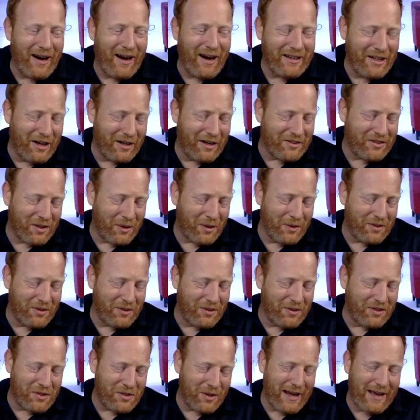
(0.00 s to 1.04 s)
it's always
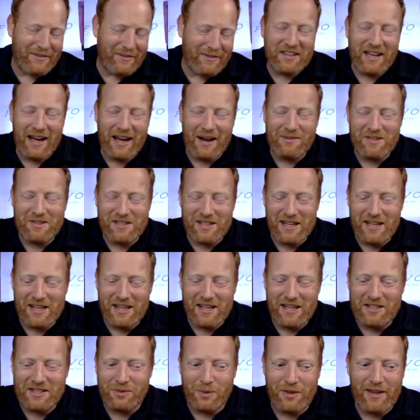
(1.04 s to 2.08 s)
a joy to have these
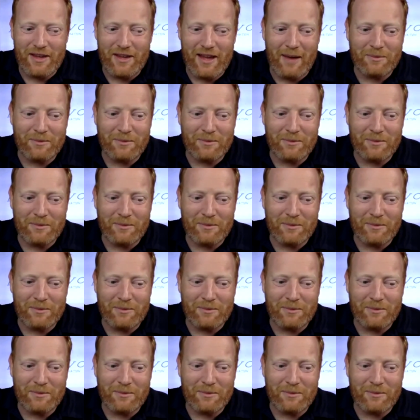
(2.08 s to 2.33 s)
conversations with you.